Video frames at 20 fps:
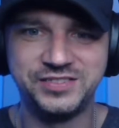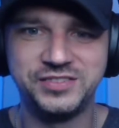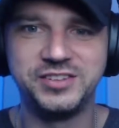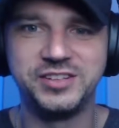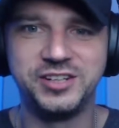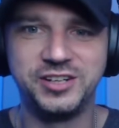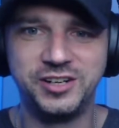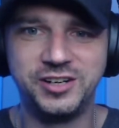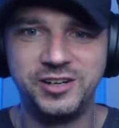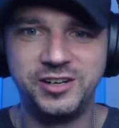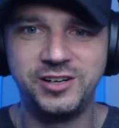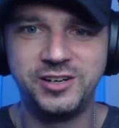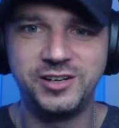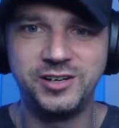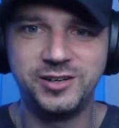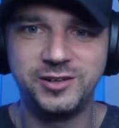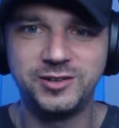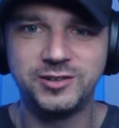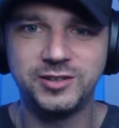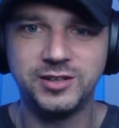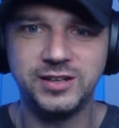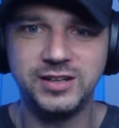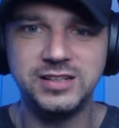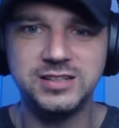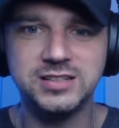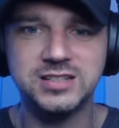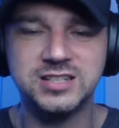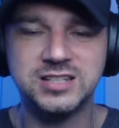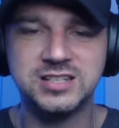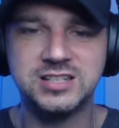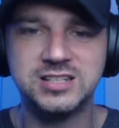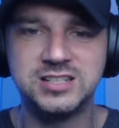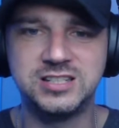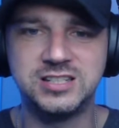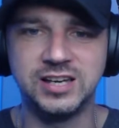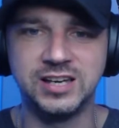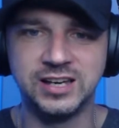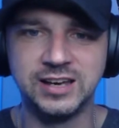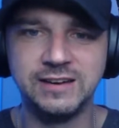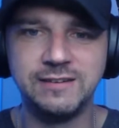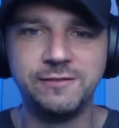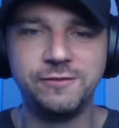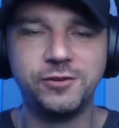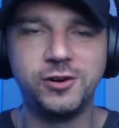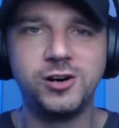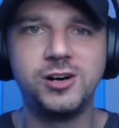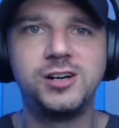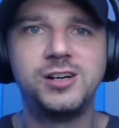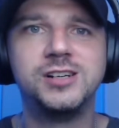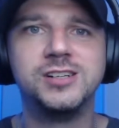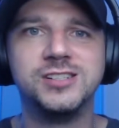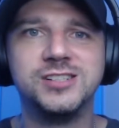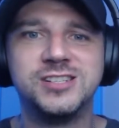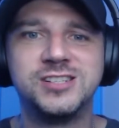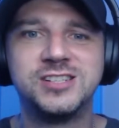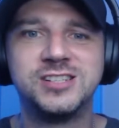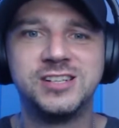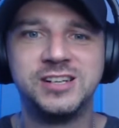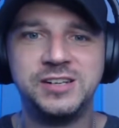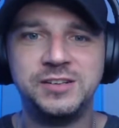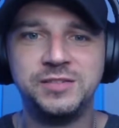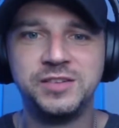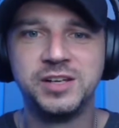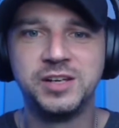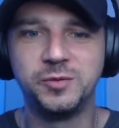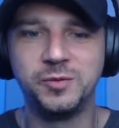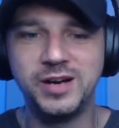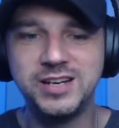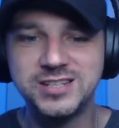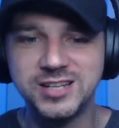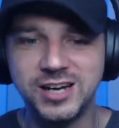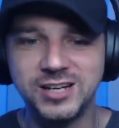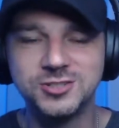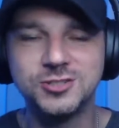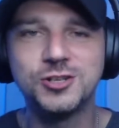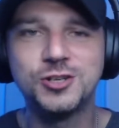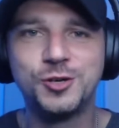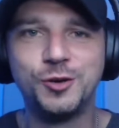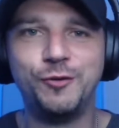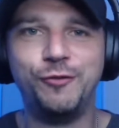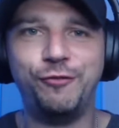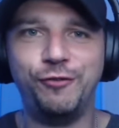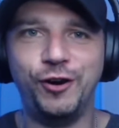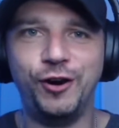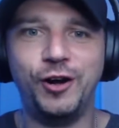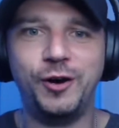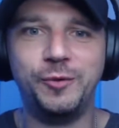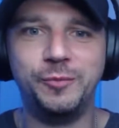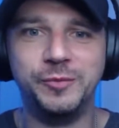Yo, look at that singing voice. Where's that just come from?